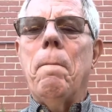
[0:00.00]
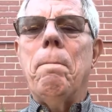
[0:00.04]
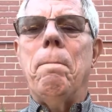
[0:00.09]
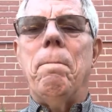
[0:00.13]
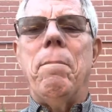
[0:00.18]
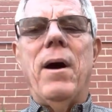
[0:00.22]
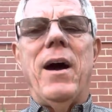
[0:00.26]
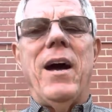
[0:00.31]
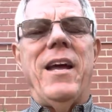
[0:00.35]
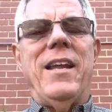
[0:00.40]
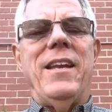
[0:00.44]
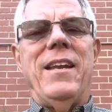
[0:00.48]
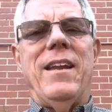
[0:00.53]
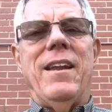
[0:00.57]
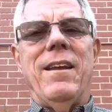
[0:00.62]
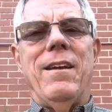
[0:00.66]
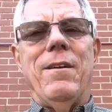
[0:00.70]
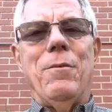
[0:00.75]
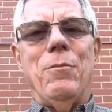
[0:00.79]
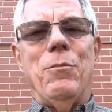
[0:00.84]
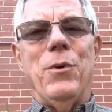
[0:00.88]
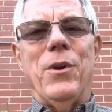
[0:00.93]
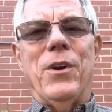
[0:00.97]
But
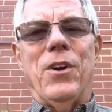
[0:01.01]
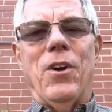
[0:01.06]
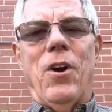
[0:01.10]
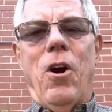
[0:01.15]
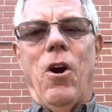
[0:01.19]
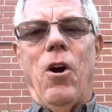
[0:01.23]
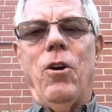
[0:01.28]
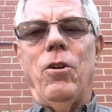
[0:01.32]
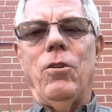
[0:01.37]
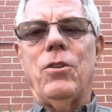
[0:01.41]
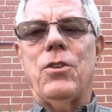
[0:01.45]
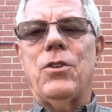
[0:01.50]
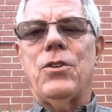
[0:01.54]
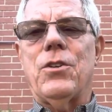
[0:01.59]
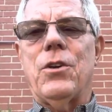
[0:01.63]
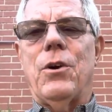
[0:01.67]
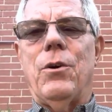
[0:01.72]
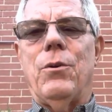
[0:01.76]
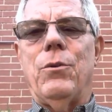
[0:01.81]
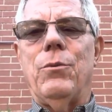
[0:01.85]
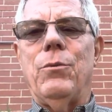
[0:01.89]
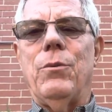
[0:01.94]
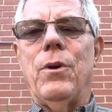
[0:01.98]
we're
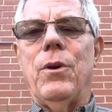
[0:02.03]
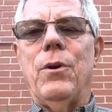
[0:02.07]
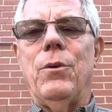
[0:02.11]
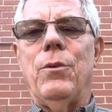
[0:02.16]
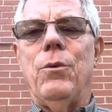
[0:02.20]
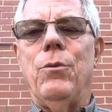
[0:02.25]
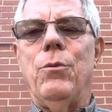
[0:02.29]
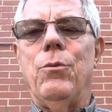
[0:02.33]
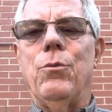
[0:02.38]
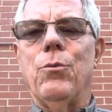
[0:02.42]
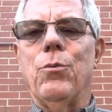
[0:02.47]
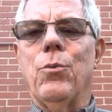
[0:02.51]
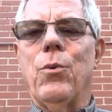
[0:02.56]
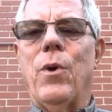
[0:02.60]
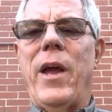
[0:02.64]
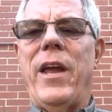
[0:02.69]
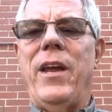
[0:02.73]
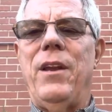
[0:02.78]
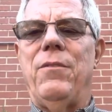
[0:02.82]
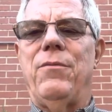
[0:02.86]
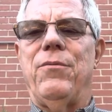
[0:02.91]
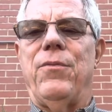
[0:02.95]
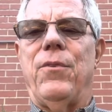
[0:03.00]
also
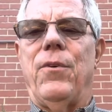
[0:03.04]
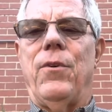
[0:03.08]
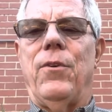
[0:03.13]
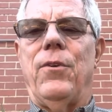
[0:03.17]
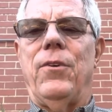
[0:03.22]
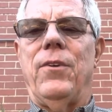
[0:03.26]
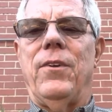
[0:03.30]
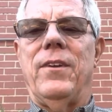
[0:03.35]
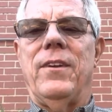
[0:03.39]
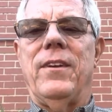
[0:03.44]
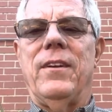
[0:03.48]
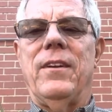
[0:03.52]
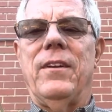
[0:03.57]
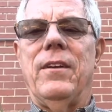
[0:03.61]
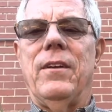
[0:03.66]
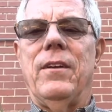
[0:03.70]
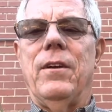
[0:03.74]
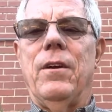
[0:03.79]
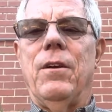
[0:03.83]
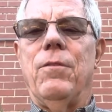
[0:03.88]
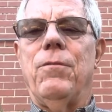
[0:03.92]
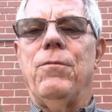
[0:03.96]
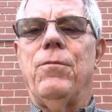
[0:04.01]
grateful
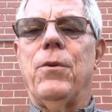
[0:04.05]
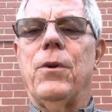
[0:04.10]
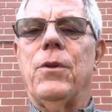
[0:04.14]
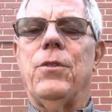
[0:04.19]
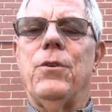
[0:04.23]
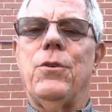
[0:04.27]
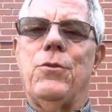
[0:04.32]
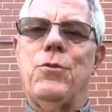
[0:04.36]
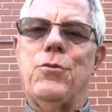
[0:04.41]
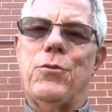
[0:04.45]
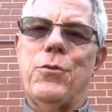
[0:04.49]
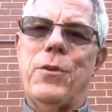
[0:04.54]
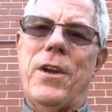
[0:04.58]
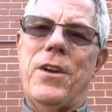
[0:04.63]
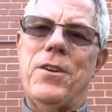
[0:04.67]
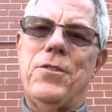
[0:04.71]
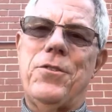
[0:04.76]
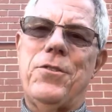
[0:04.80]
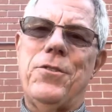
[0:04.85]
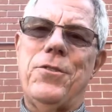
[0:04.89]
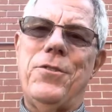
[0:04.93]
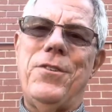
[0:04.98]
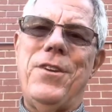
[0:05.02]
for the
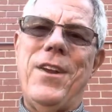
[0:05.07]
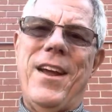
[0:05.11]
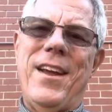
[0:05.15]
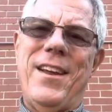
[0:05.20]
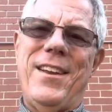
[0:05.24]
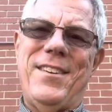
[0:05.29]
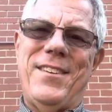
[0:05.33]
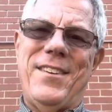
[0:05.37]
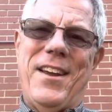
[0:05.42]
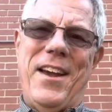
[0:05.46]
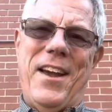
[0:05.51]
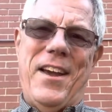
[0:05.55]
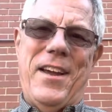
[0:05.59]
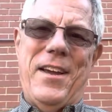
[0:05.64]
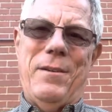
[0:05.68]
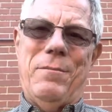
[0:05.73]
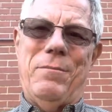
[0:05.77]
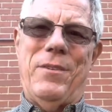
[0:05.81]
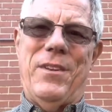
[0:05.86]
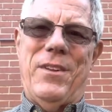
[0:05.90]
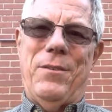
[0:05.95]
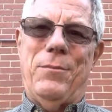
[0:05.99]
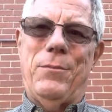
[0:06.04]
treasured
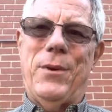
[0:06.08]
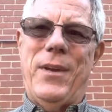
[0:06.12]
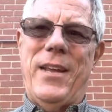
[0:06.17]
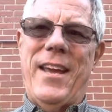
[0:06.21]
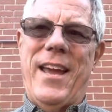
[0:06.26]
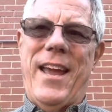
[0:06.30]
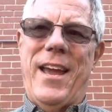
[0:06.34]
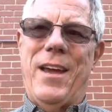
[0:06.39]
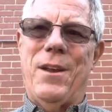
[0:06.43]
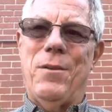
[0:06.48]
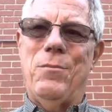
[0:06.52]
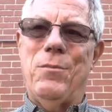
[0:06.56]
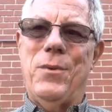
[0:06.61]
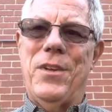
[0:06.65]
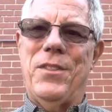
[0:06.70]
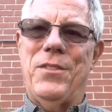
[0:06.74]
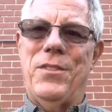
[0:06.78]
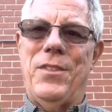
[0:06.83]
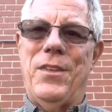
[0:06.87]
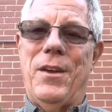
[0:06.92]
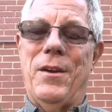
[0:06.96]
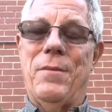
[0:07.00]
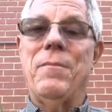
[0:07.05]
time that we had
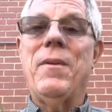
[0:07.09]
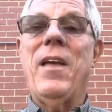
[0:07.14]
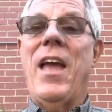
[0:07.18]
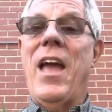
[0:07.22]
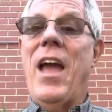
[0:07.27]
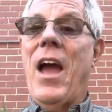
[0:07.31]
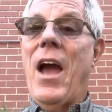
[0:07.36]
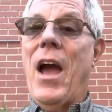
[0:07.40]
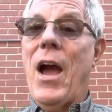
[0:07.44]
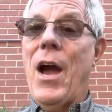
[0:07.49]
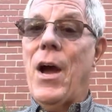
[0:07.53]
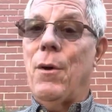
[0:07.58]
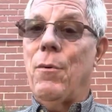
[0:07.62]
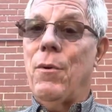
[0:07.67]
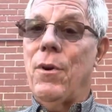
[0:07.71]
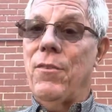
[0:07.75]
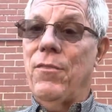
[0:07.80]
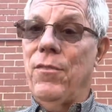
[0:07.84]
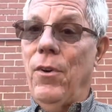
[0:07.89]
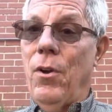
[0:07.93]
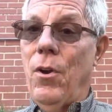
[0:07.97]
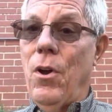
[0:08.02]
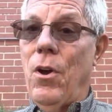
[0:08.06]
with them.
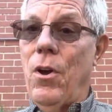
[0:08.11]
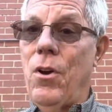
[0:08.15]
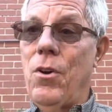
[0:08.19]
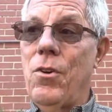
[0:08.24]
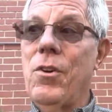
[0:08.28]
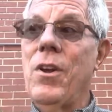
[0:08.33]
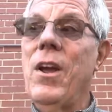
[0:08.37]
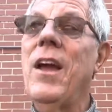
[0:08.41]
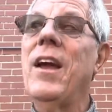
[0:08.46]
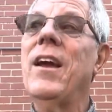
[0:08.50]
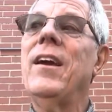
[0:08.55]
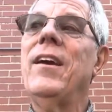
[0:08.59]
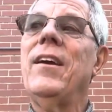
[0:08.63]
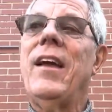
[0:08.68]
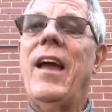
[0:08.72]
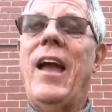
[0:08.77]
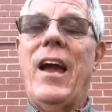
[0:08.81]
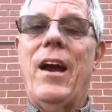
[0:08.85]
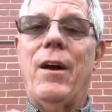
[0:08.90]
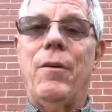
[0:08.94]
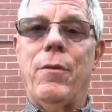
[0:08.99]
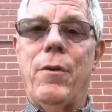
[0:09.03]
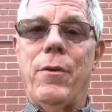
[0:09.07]
However long,
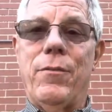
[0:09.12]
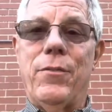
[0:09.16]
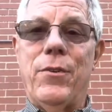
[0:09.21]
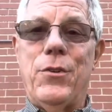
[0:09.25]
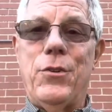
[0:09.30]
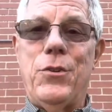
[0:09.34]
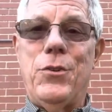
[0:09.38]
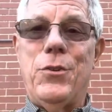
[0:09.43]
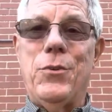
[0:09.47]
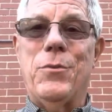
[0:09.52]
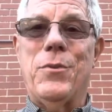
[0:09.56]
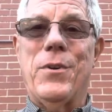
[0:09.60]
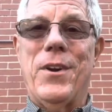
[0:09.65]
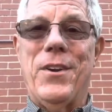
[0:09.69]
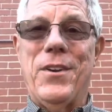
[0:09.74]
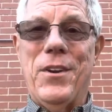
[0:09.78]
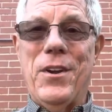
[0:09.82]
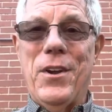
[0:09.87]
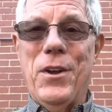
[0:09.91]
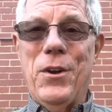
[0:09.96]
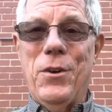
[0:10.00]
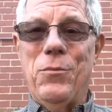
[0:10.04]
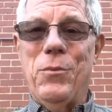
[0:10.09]
however short,
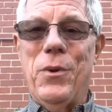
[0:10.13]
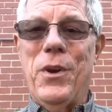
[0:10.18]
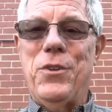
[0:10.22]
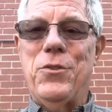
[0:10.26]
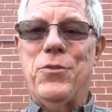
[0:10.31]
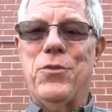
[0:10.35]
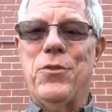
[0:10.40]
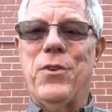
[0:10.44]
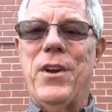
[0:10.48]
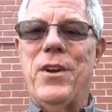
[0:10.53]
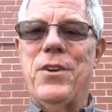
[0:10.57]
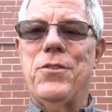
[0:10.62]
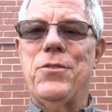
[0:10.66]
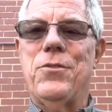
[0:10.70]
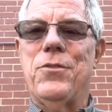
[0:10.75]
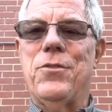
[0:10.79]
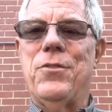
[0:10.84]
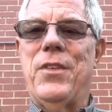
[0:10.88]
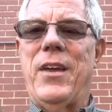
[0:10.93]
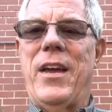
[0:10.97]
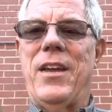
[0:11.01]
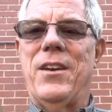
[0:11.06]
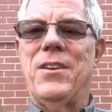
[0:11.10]
we treasure
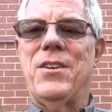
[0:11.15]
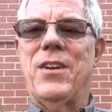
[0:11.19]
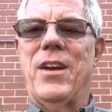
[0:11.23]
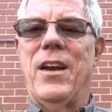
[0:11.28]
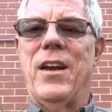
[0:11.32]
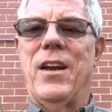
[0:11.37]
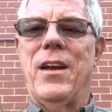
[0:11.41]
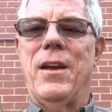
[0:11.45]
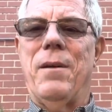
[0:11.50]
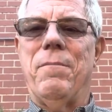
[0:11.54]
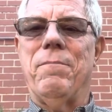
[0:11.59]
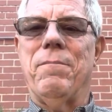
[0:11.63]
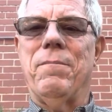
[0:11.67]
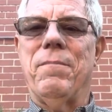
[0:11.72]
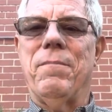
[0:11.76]
that time.